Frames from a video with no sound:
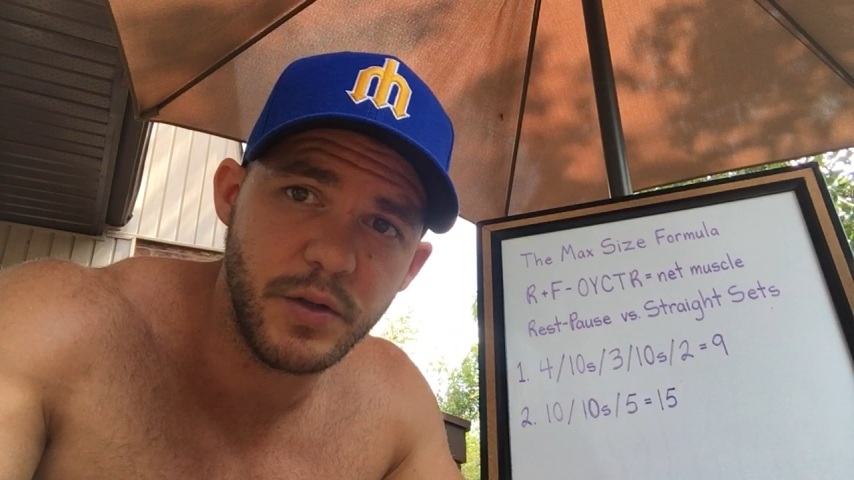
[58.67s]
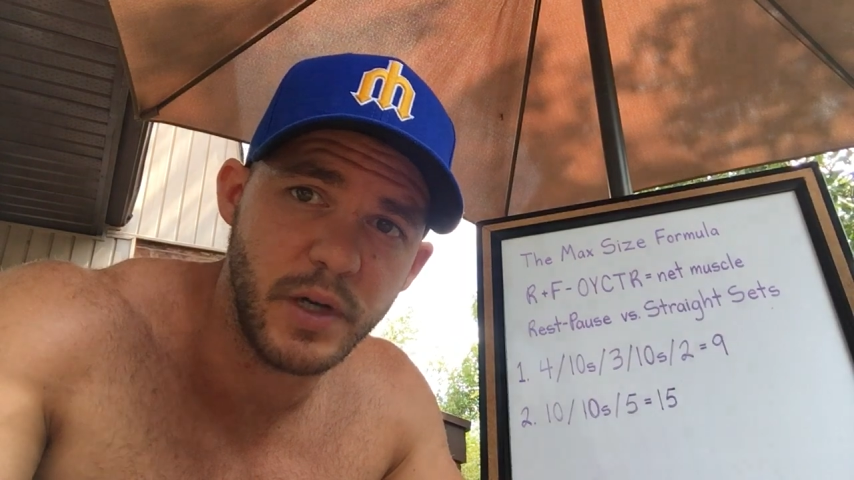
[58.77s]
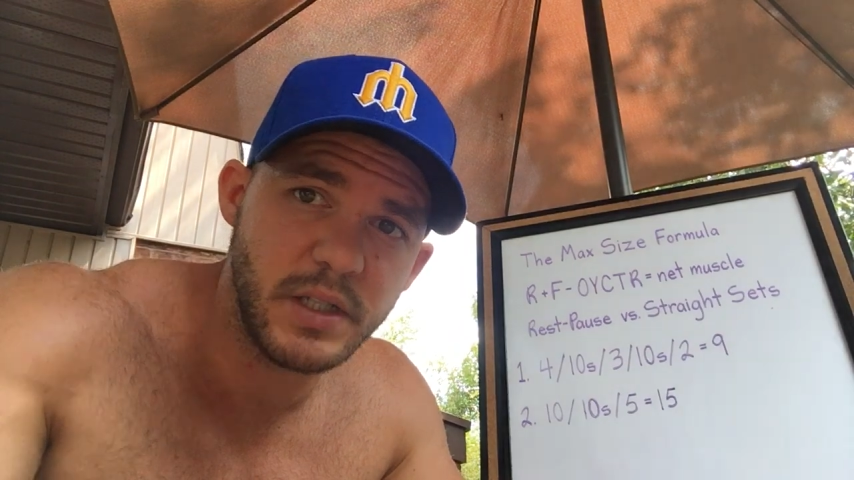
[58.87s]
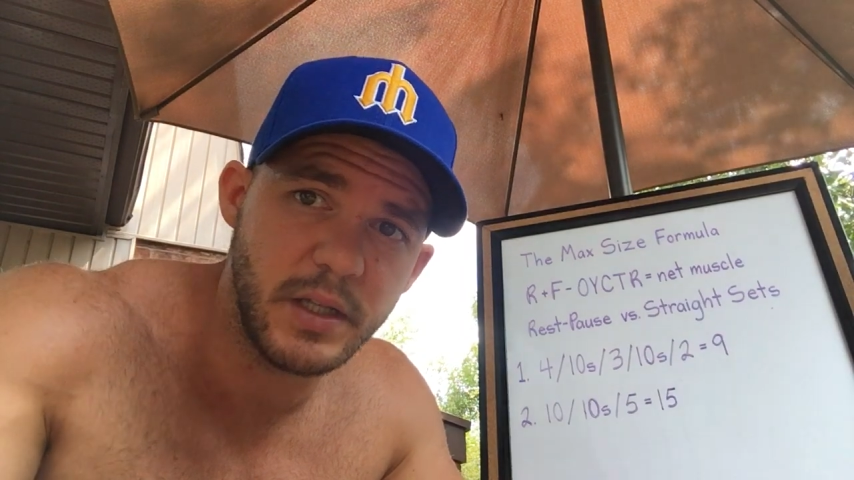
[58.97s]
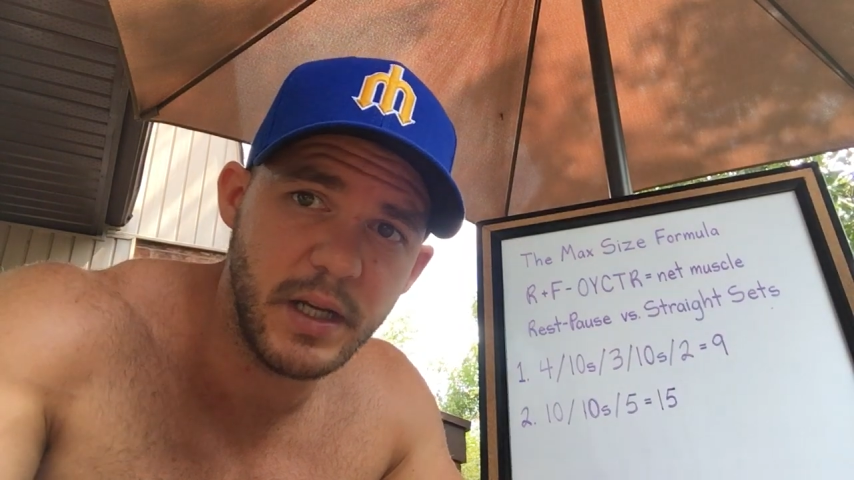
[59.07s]
you
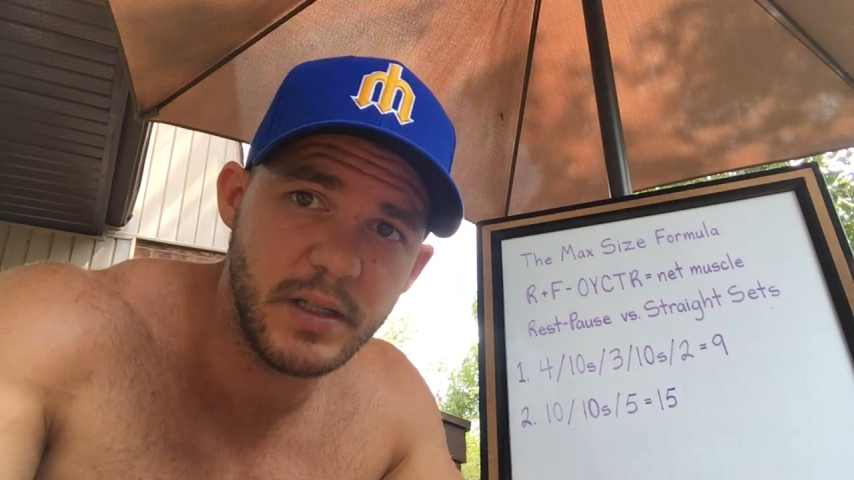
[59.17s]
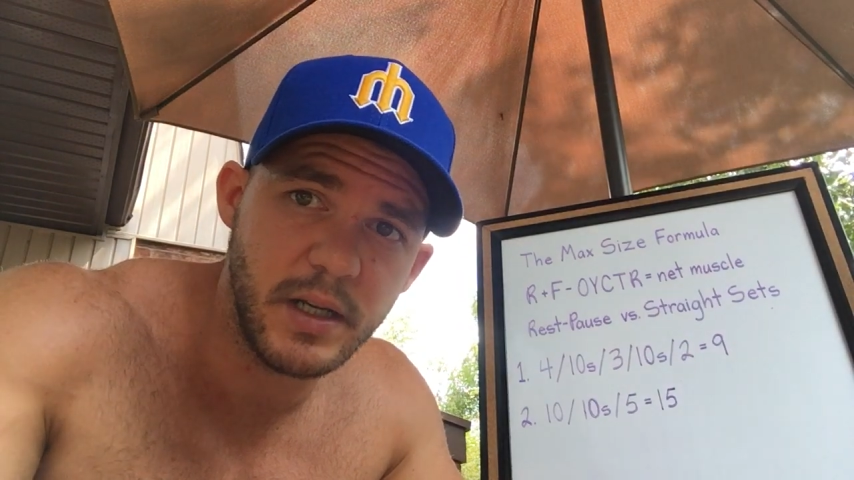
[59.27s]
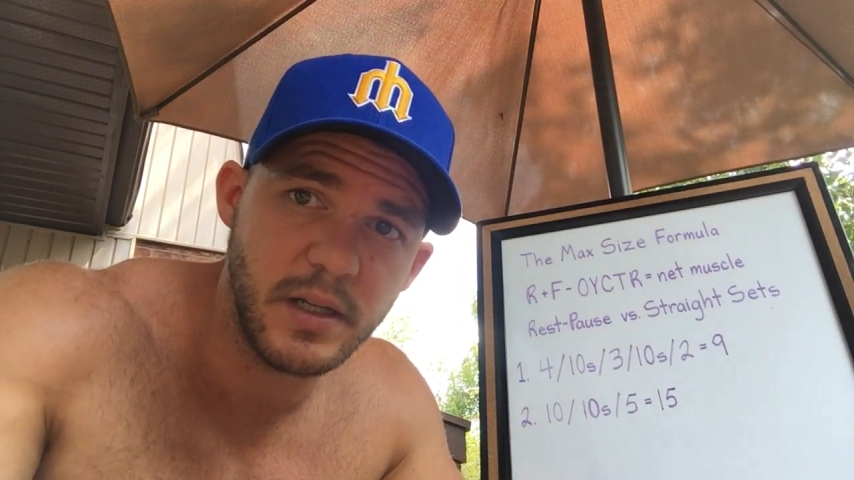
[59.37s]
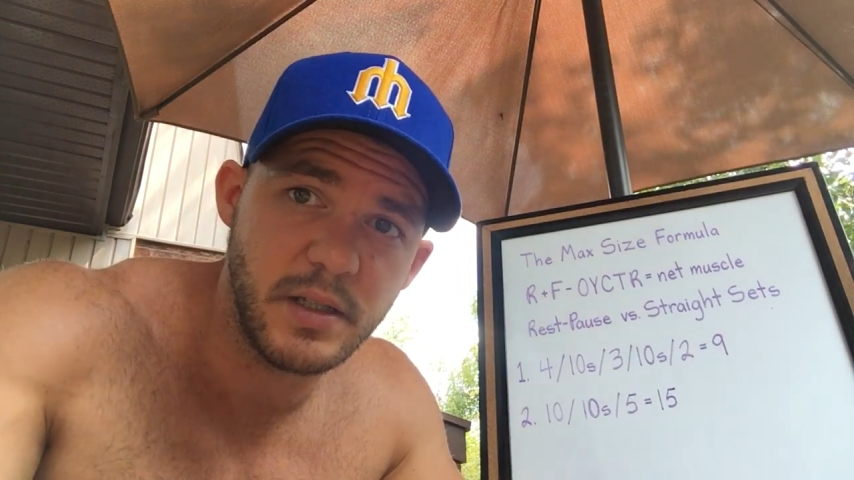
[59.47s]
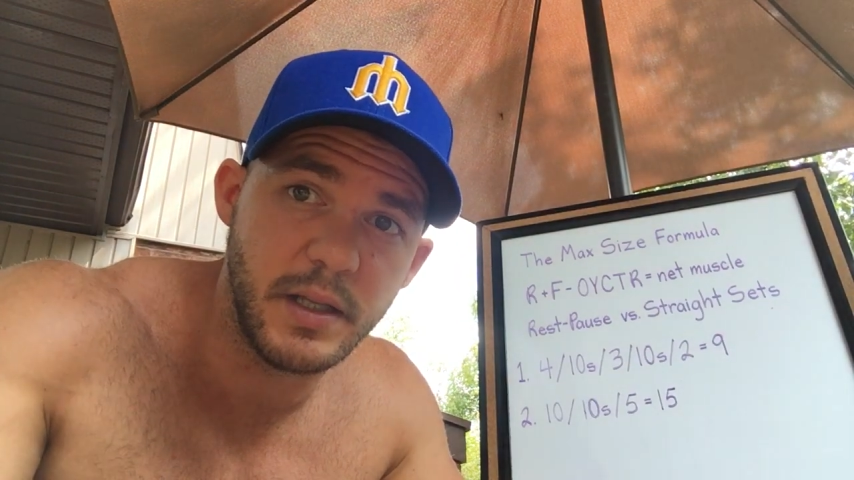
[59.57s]
rested 10
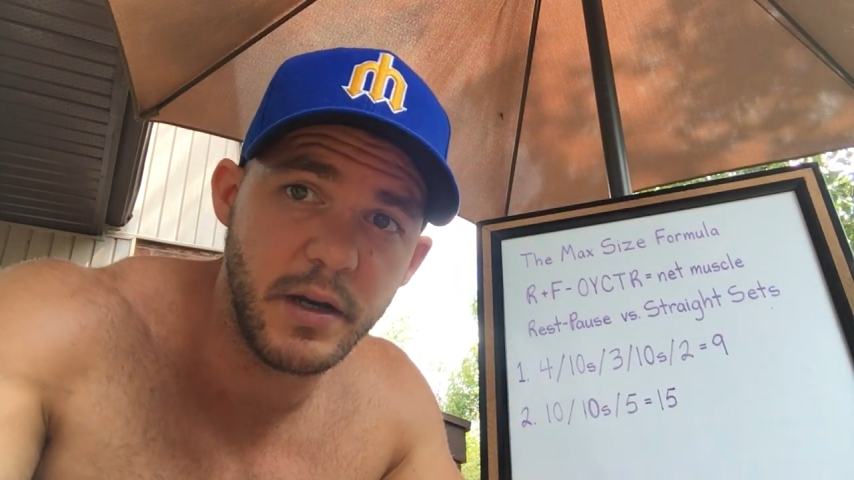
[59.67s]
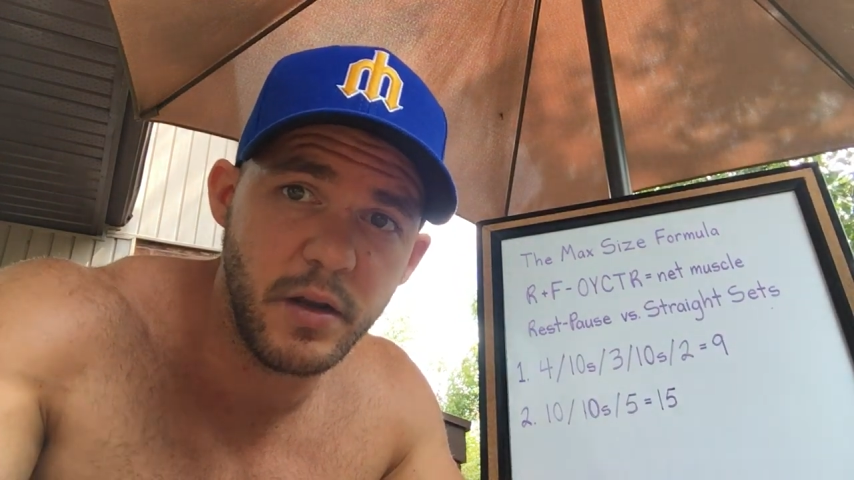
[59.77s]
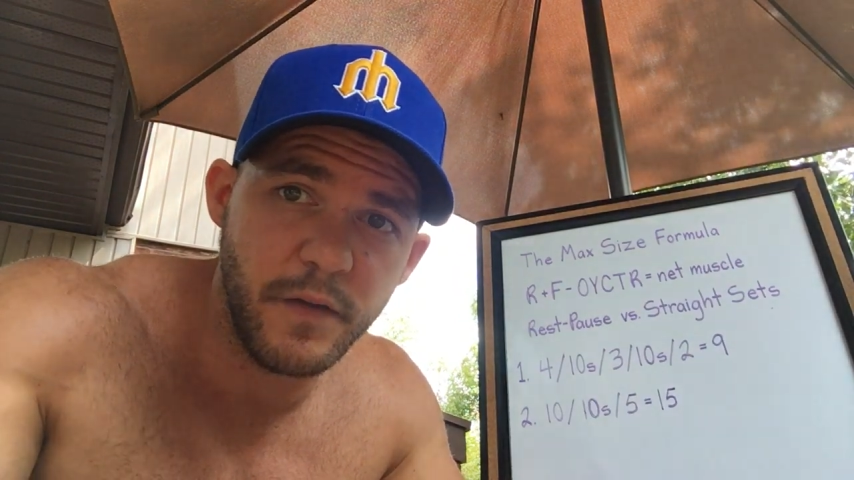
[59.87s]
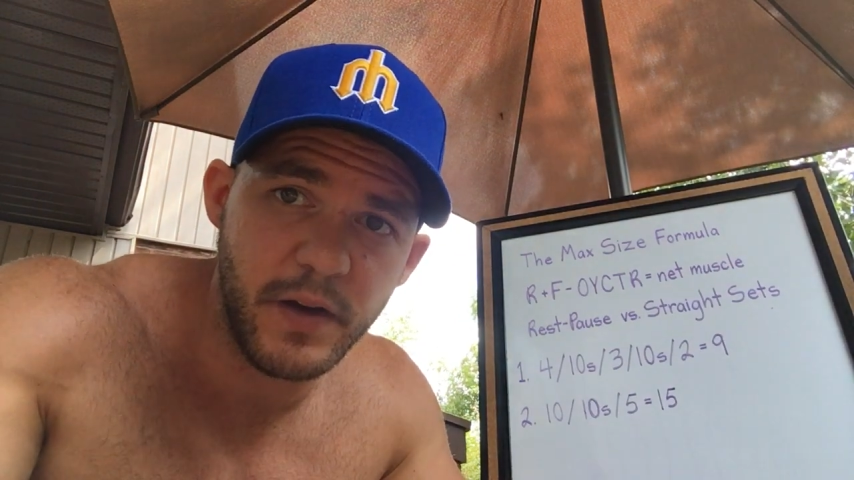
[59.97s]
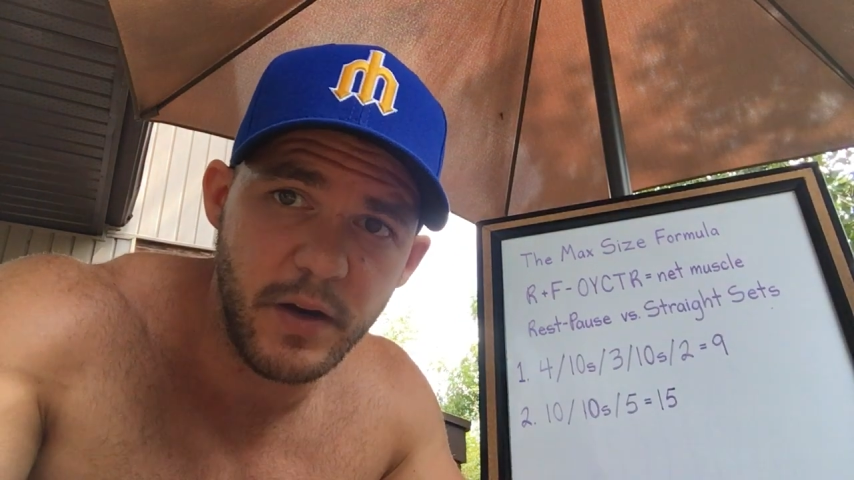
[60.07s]
seconds and did
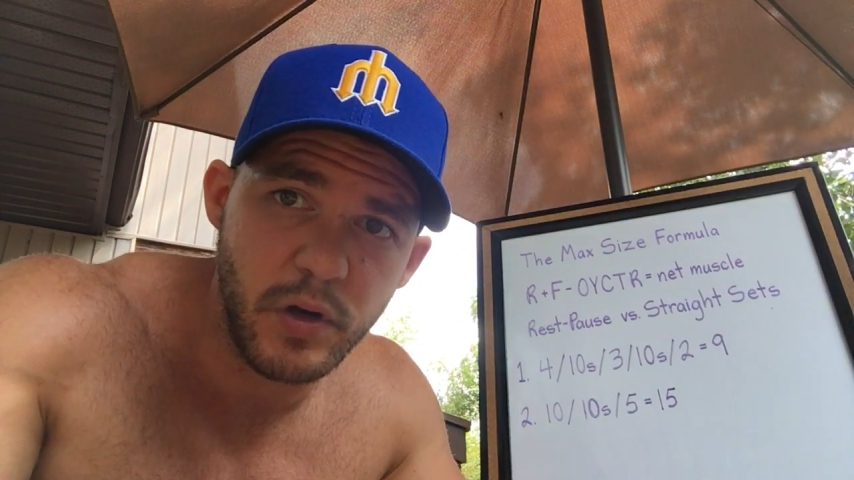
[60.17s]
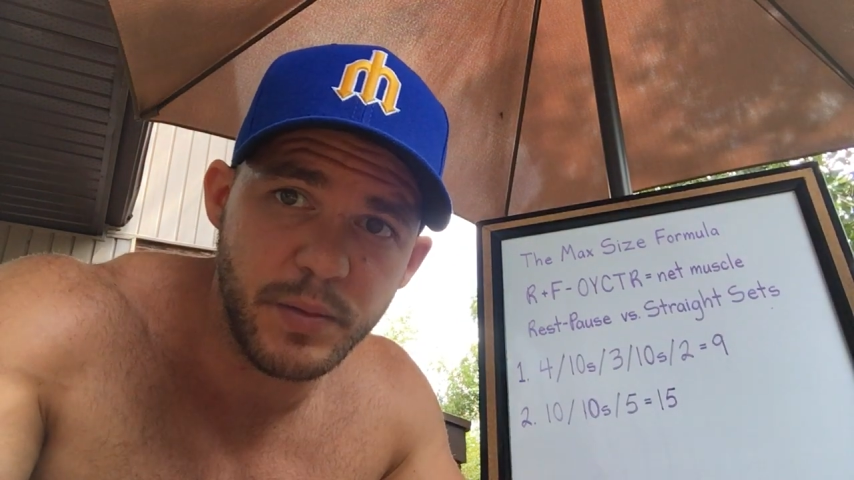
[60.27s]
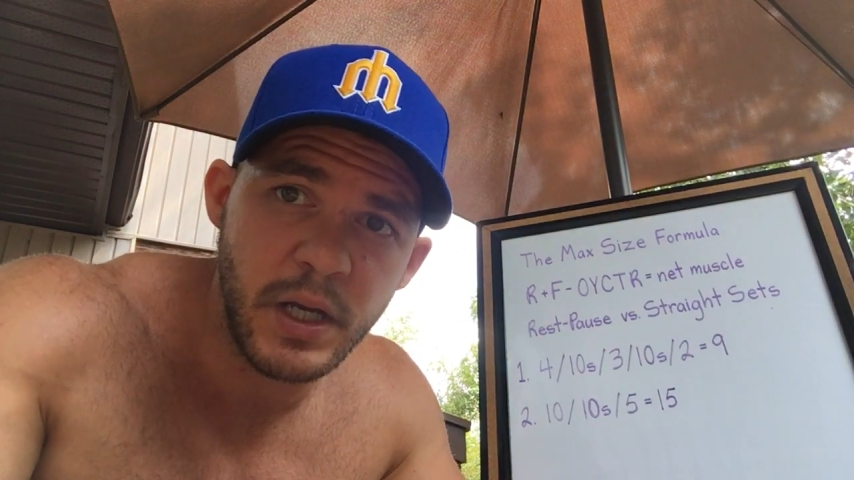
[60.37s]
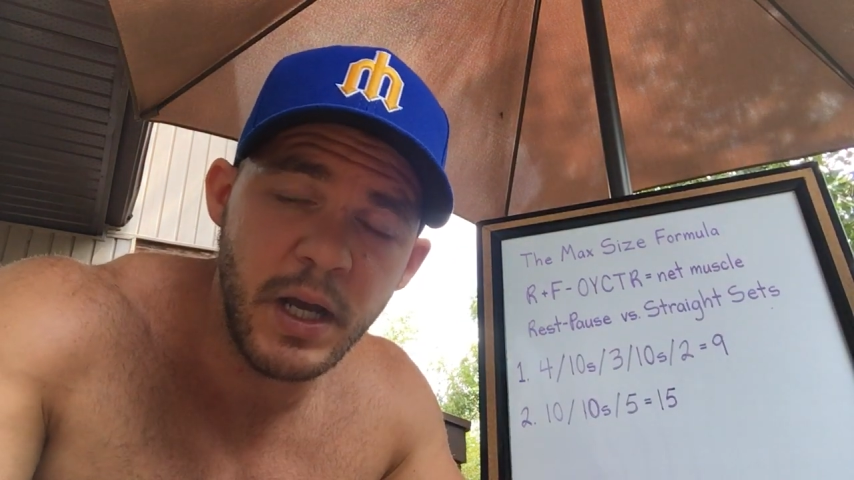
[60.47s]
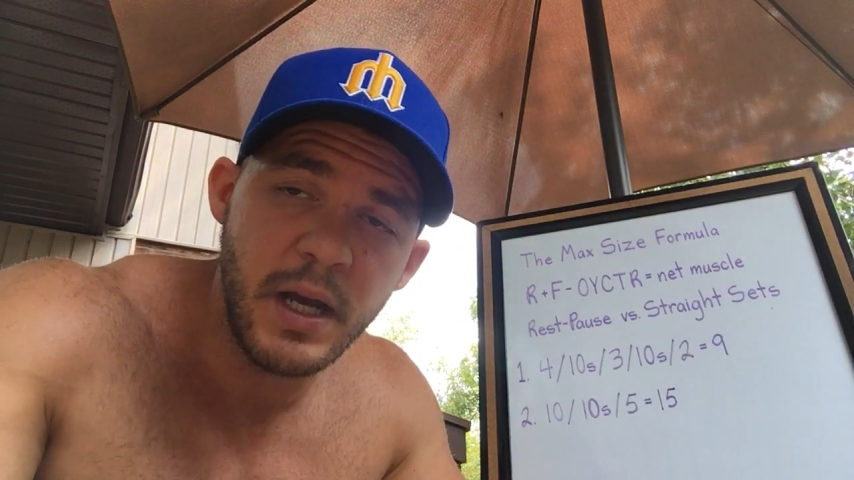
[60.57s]
another 5 reps,